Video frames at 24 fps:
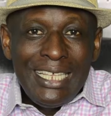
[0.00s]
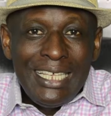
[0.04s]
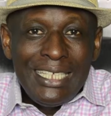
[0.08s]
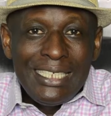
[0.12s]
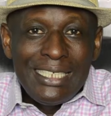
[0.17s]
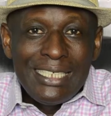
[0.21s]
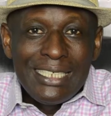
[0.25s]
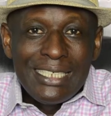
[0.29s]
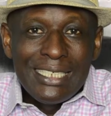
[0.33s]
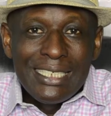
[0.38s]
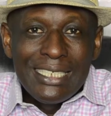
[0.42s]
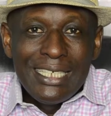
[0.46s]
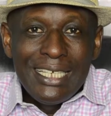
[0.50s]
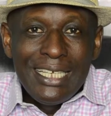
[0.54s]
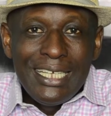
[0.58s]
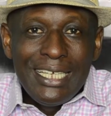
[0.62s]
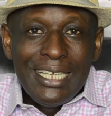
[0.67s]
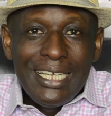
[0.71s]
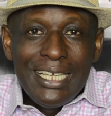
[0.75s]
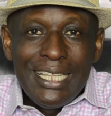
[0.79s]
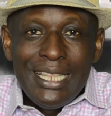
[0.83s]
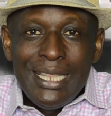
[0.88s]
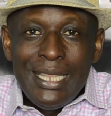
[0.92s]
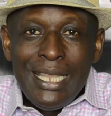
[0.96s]
is,
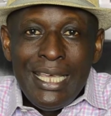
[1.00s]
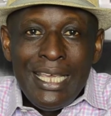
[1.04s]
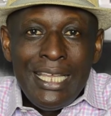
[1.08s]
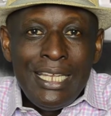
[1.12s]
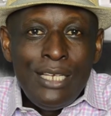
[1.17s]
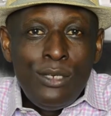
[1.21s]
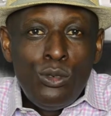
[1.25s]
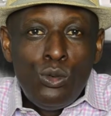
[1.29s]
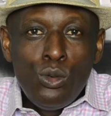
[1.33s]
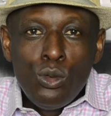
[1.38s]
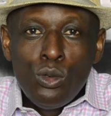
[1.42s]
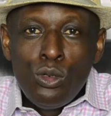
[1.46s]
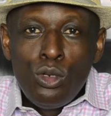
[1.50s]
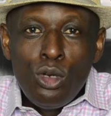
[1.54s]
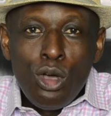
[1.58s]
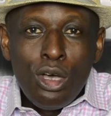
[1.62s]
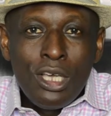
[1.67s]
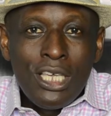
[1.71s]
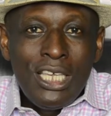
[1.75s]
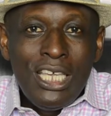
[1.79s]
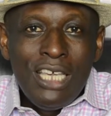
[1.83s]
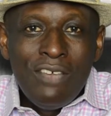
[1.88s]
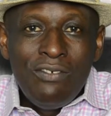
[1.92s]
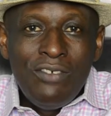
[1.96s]
they do
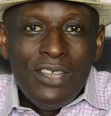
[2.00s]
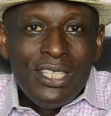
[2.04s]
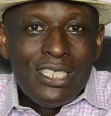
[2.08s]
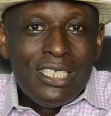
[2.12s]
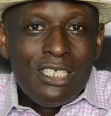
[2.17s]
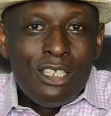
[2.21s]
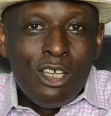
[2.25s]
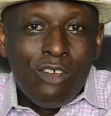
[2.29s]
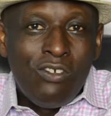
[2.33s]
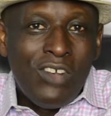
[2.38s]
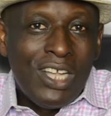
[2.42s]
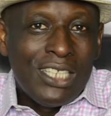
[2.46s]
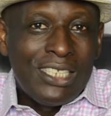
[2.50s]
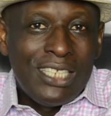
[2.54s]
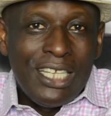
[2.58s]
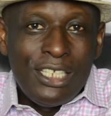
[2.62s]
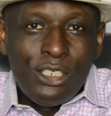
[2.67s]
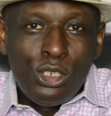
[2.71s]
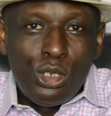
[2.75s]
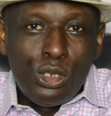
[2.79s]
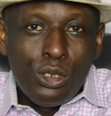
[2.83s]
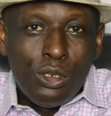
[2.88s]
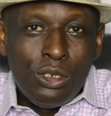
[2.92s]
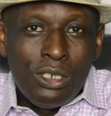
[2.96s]
not give it enough
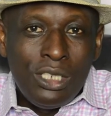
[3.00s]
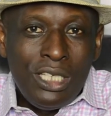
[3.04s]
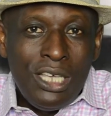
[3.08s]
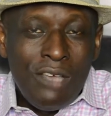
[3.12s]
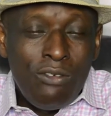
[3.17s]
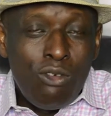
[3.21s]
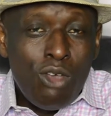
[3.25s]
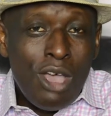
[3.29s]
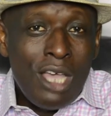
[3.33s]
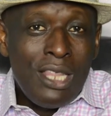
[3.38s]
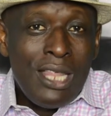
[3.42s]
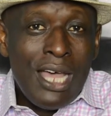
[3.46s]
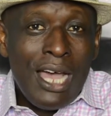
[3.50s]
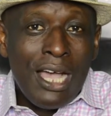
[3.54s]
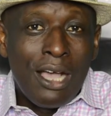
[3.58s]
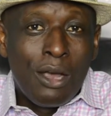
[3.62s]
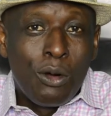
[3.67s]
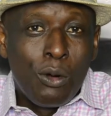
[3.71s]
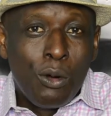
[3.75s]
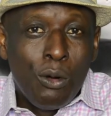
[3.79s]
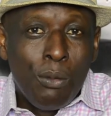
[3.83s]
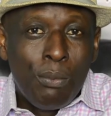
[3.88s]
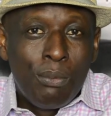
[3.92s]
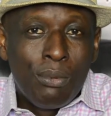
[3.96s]
attention. If you're in that
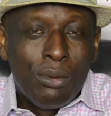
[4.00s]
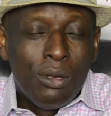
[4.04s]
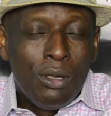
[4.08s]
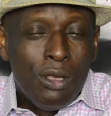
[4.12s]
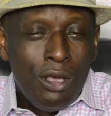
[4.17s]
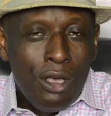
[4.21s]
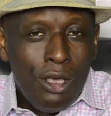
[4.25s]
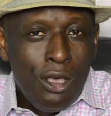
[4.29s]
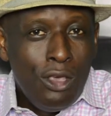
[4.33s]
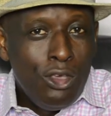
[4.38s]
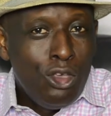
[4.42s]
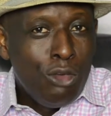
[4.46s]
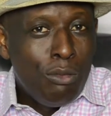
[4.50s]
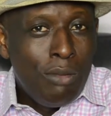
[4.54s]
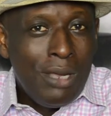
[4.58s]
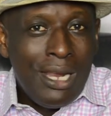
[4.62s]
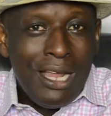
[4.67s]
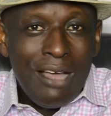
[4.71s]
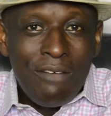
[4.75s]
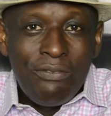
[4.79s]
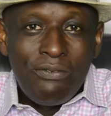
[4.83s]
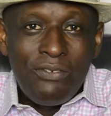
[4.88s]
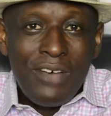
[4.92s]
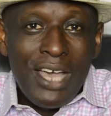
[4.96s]
group, you
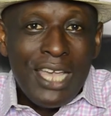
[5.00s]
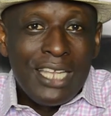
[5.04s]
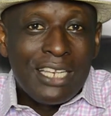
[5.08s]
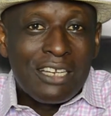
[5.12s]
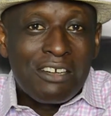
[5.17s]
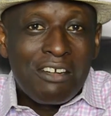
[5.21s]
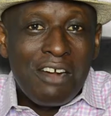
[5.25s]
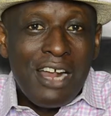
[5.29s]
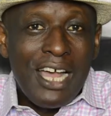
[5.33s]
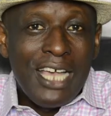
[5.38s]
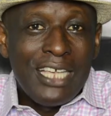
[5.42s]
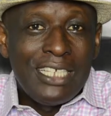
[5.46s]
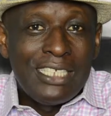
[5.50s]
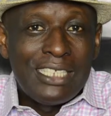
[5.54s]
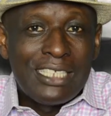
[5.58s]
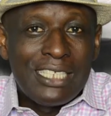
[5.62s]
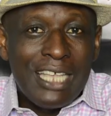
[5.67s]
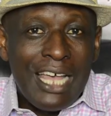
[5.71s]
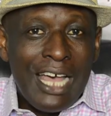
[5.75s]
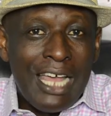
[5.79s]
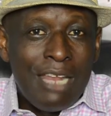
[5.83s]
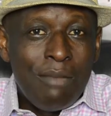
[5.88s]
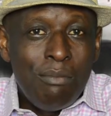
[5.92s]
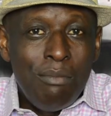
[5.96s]
better find
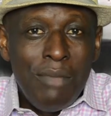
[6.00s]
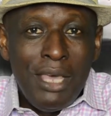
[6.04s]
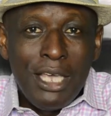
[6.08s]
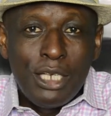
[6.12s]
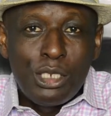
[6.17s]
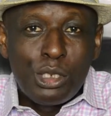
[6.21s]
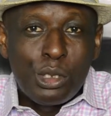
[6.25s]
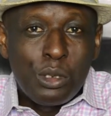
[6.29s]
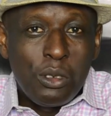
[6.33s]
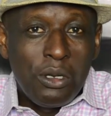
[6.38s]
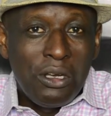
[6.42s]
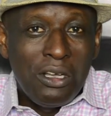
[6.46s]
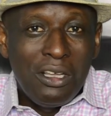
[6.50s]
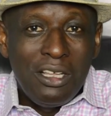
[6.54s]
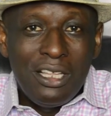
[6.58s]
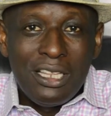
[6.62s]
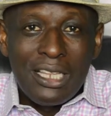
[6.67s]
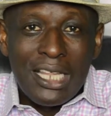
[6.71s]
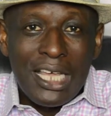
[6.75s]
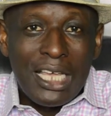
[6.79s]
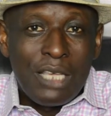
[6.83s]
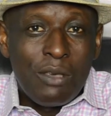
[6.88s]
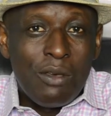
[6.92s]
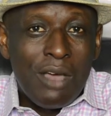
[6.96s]
Christ and make sure
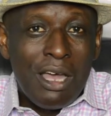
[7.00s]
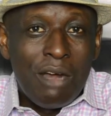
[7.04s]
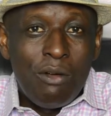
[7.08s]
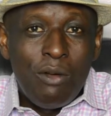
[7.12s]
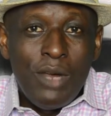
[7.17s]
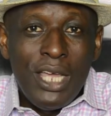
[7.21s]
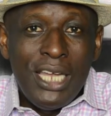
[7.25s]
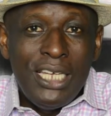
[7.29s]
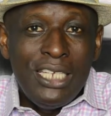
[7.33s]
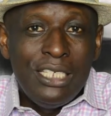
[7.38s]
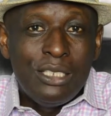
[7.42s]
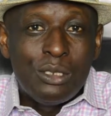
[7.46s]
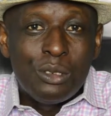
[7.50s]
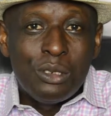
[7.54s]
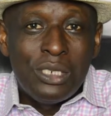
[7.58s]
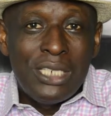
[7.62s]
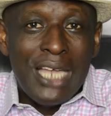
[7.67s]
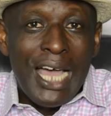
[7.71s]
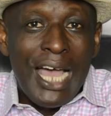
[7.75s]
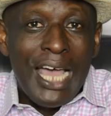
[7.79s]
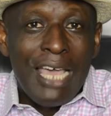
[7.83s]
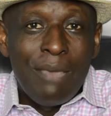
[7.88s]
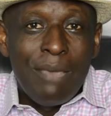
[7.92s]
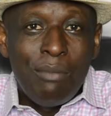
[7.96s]
that you are ready to
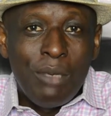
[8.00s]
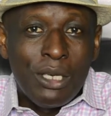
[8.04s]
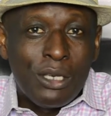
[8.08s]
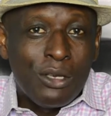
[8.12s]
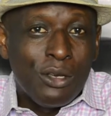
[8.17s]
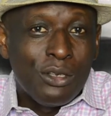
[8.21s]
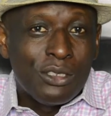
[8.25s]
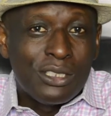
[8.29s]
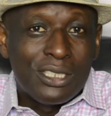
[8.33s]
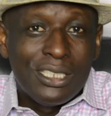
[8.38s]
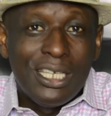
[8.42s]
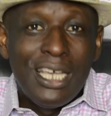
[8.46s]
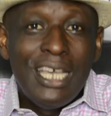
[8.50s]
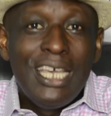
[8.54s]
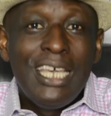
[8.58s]
die because